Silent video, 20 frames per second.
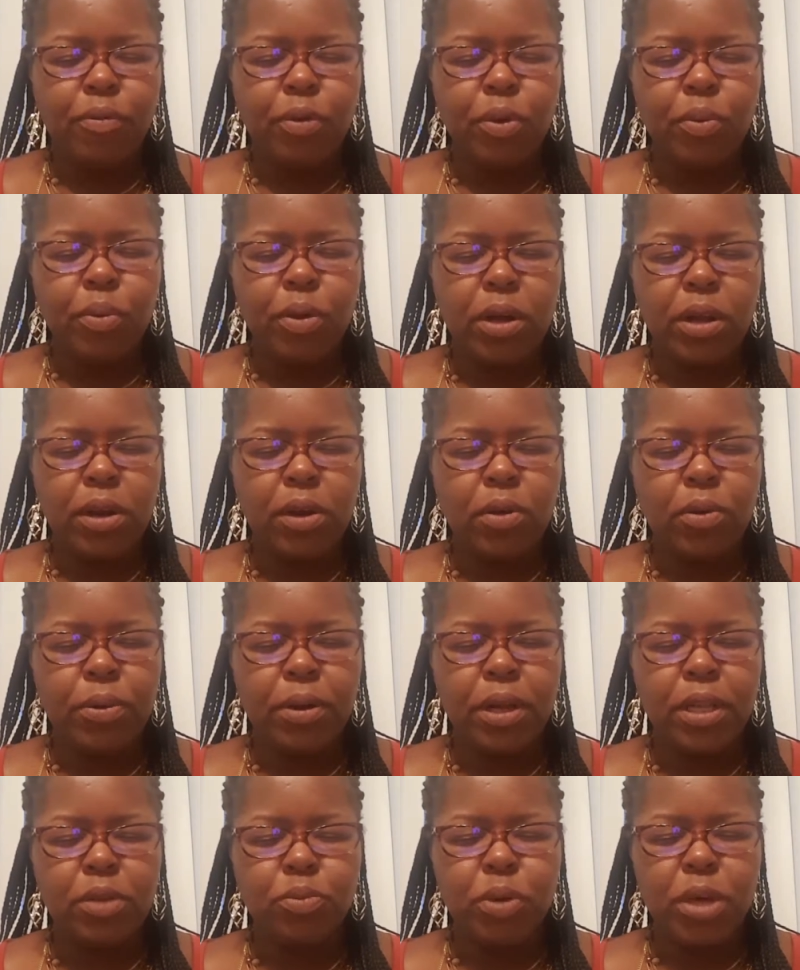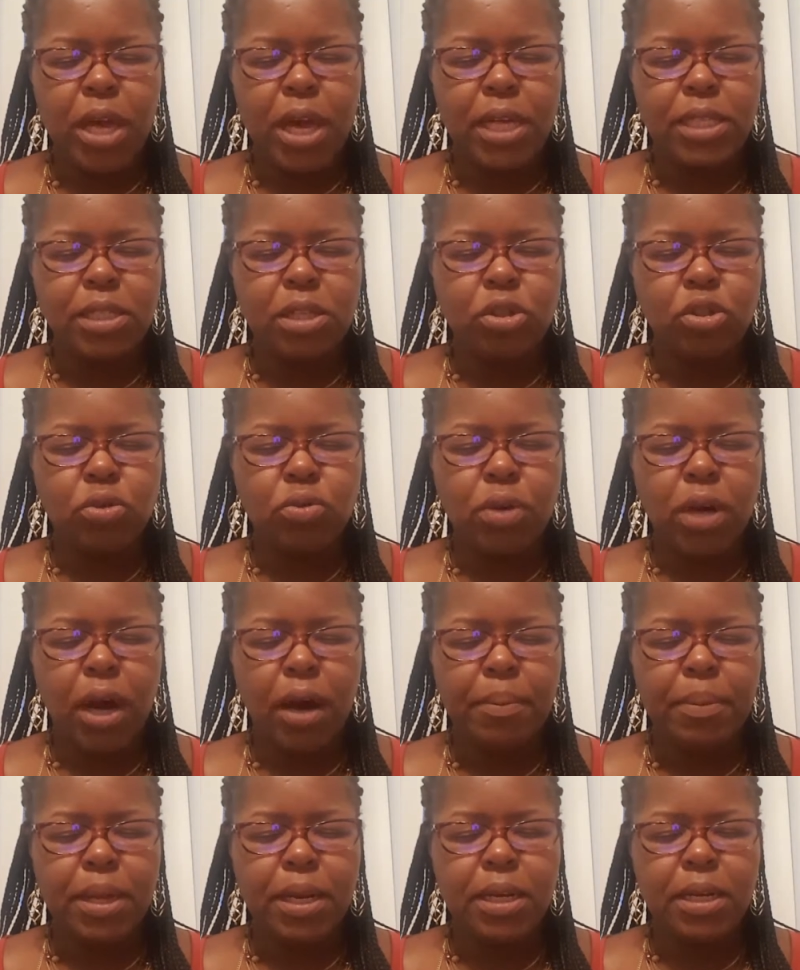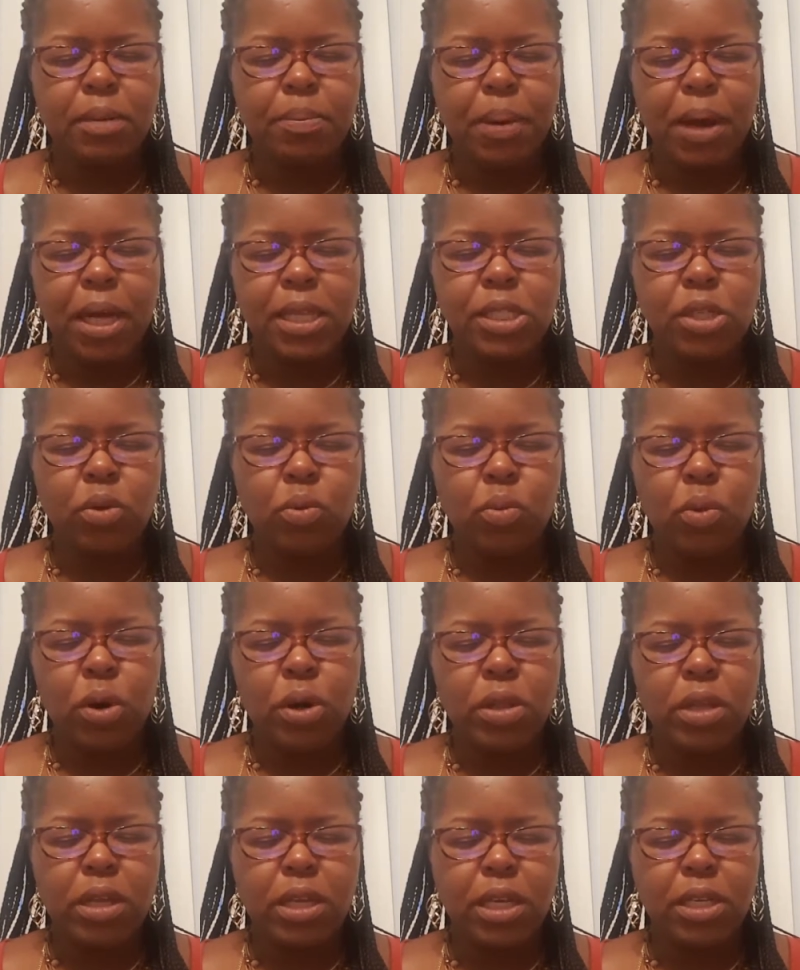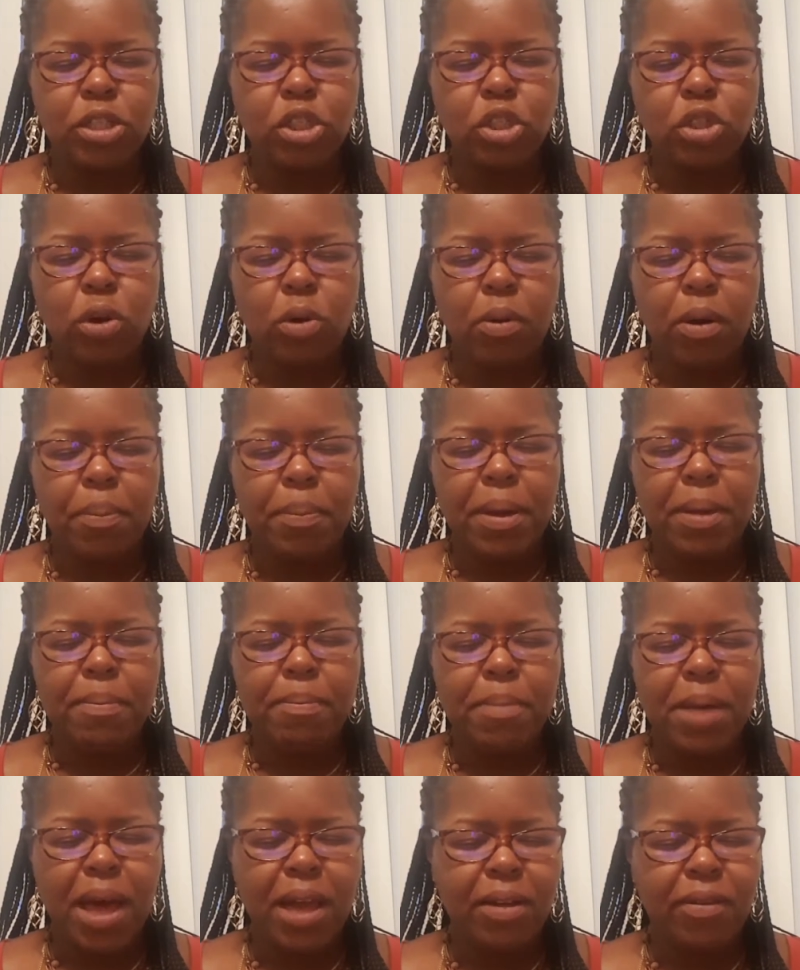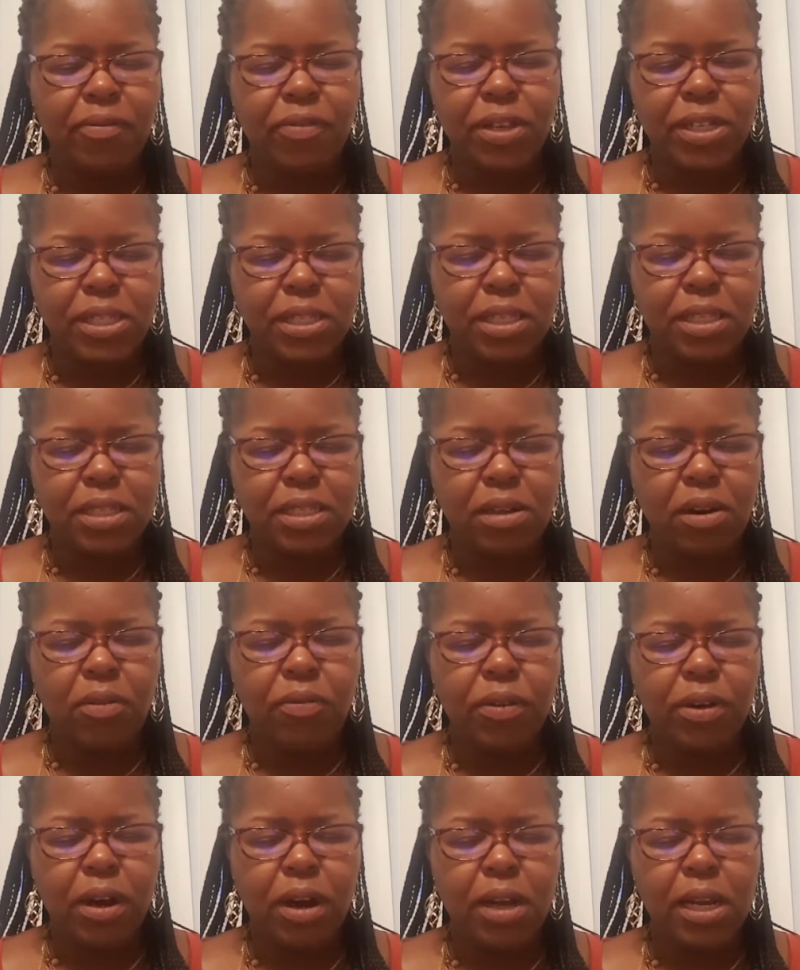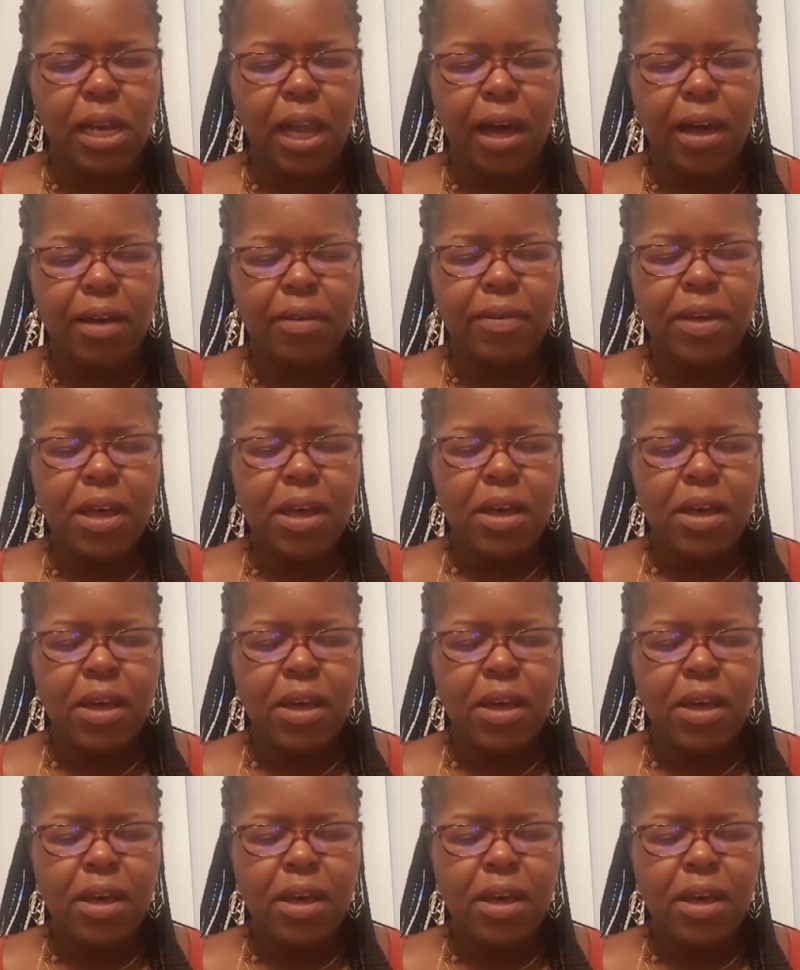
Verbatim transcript: We want, Lord, we ask that you come in and deposit a word that can show up and manifest itself in our life.